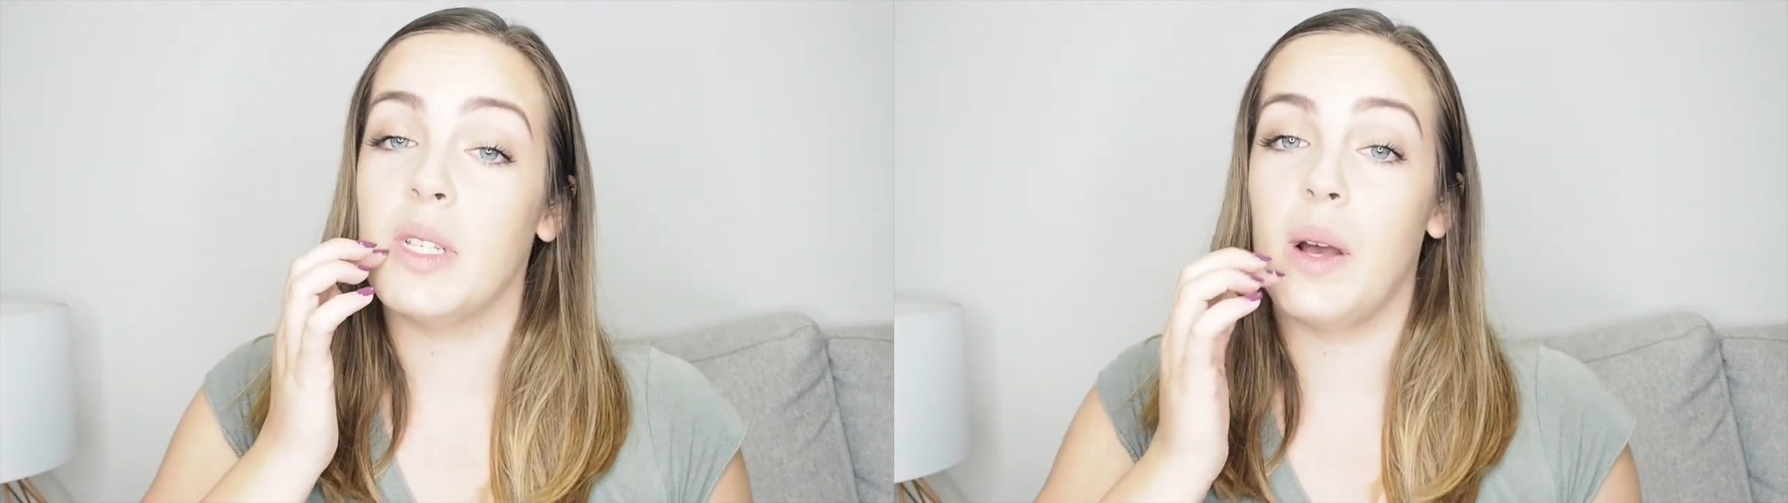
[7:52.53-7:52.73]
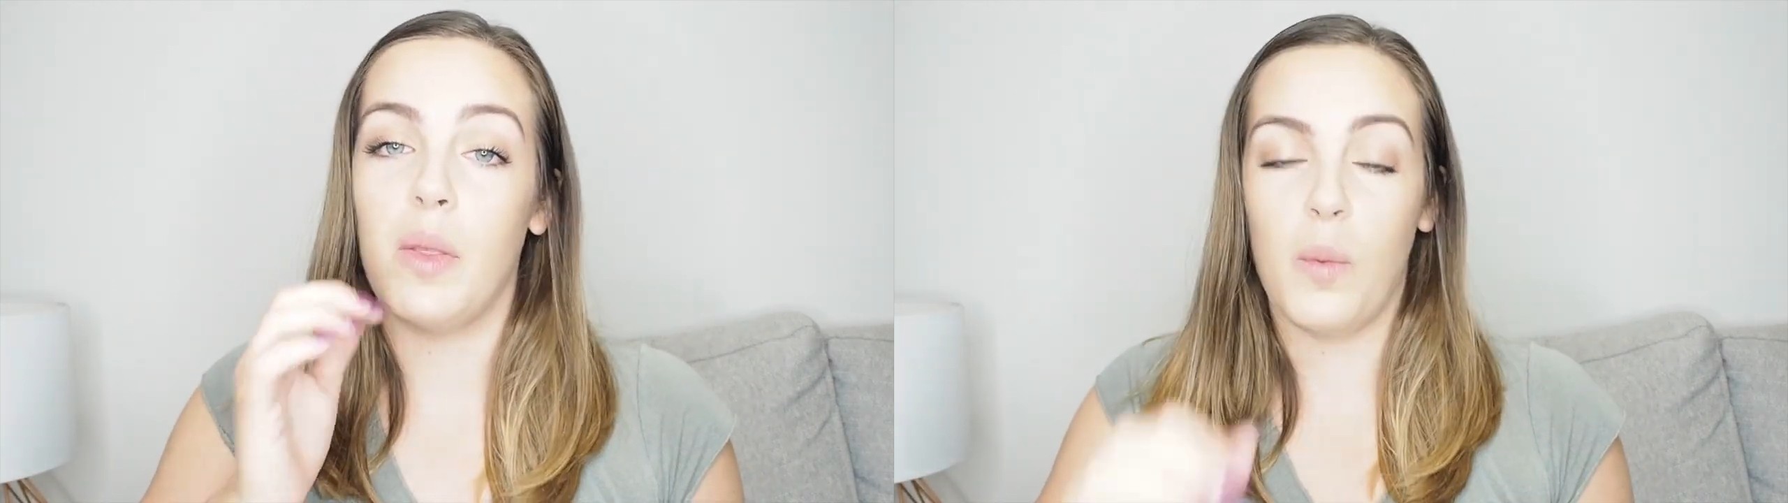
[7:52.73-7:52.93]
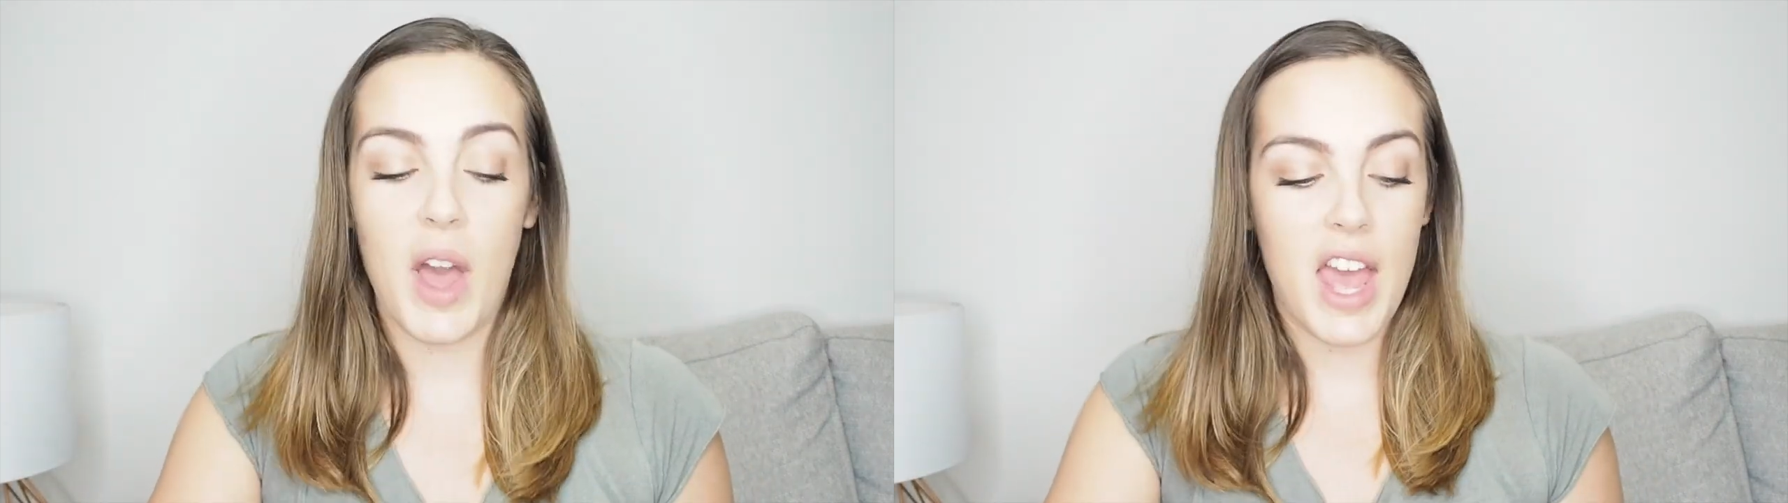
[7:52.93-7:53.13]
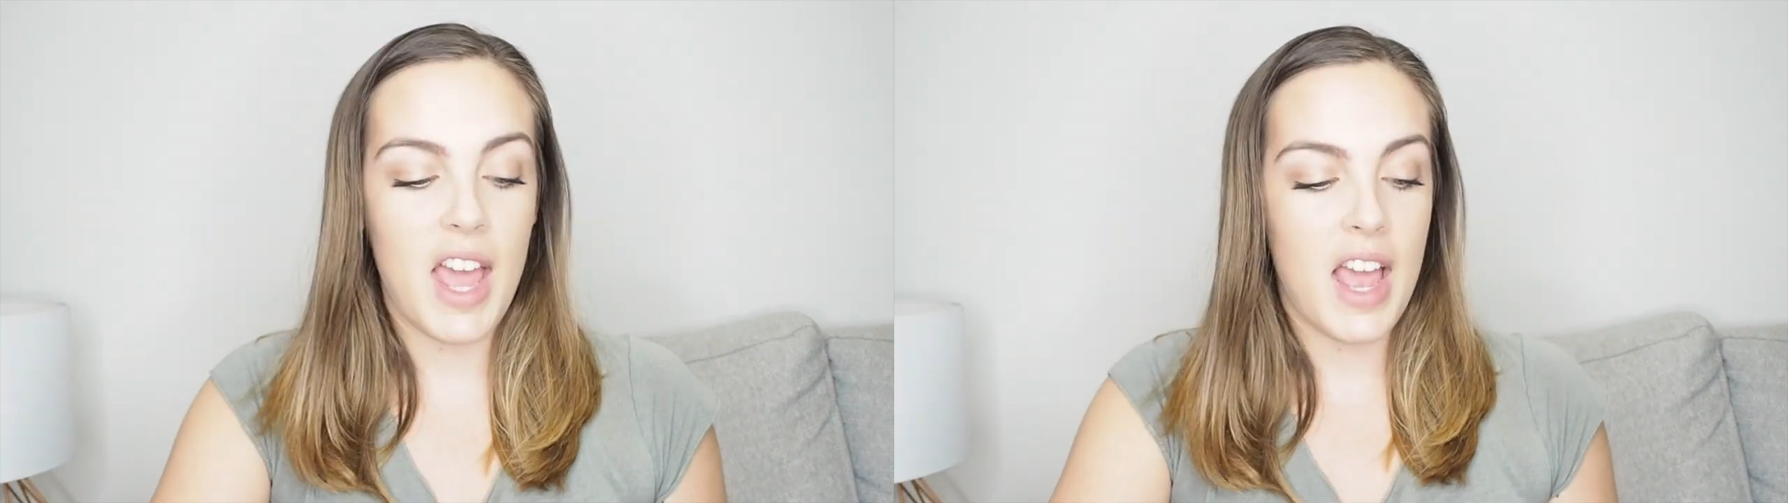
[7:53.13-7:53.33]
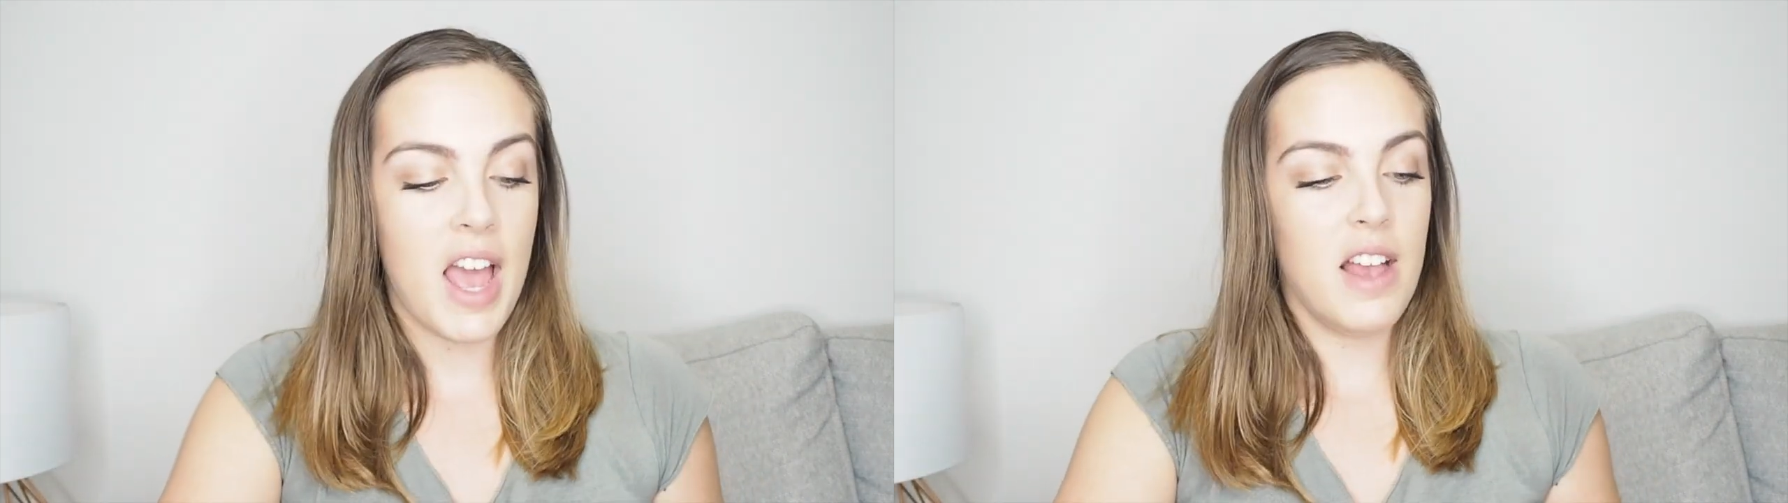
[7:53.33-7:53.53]
out of the
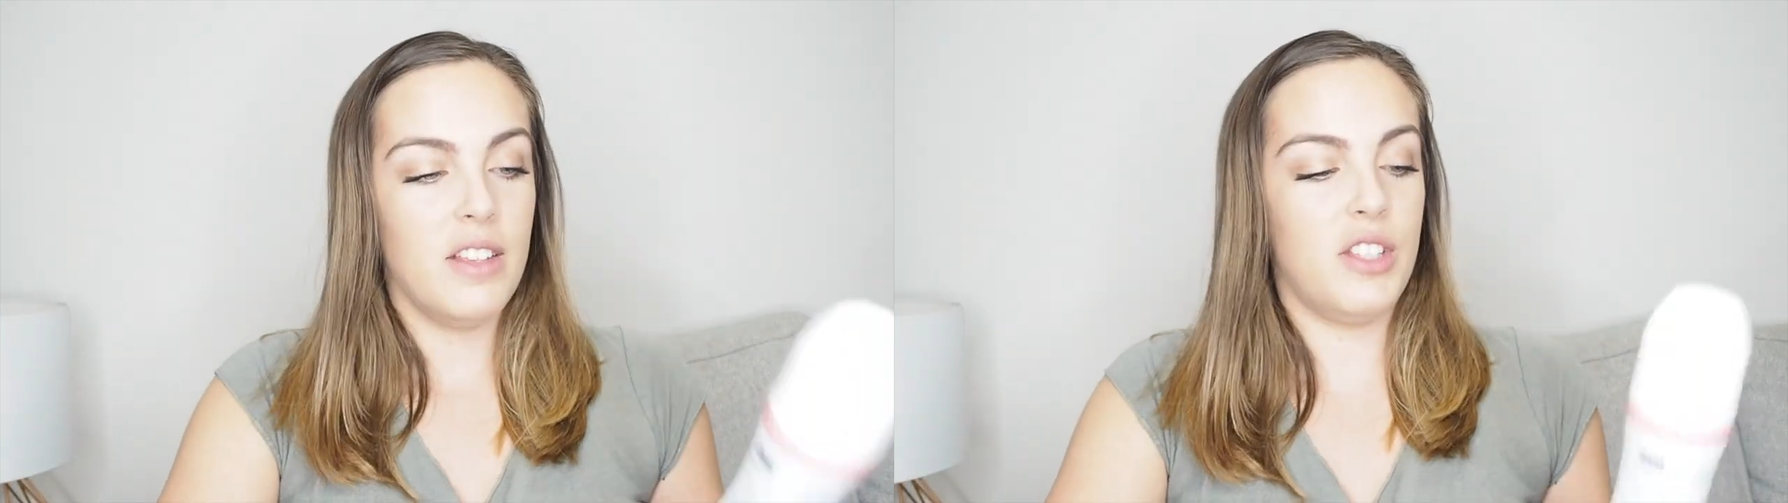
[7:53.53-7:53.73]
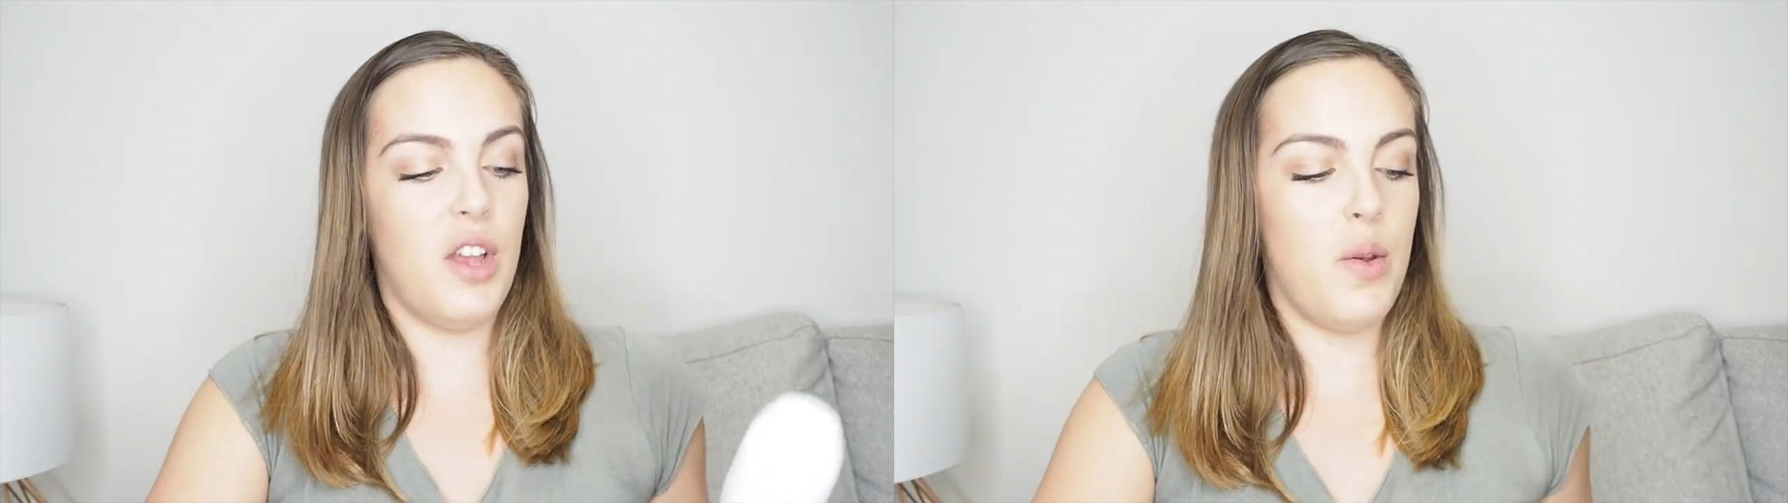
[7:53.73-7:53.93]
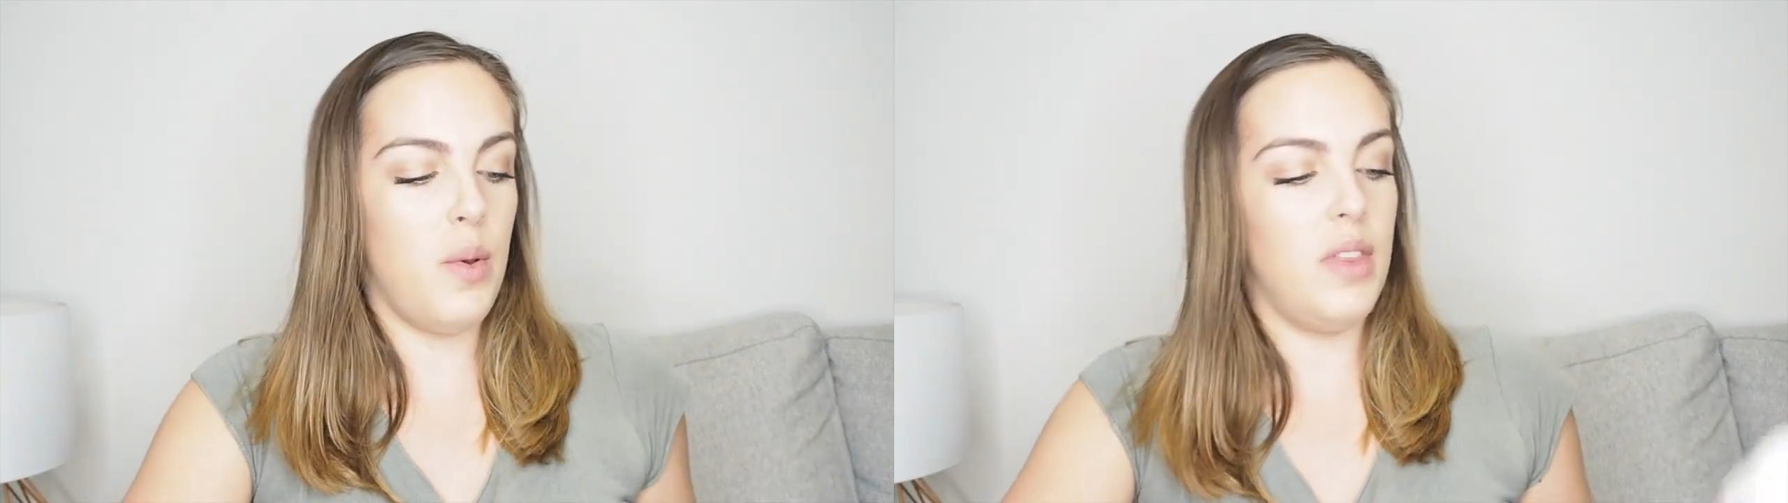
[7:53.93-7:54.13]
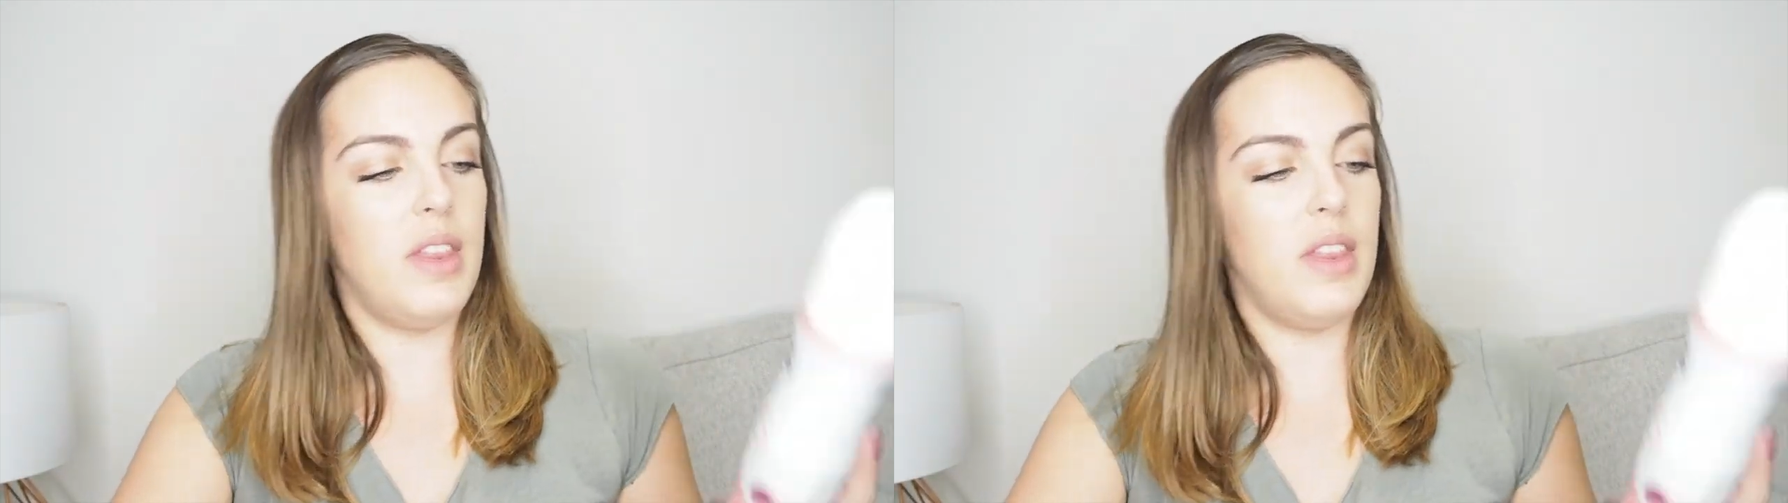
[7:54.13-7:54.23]
way. So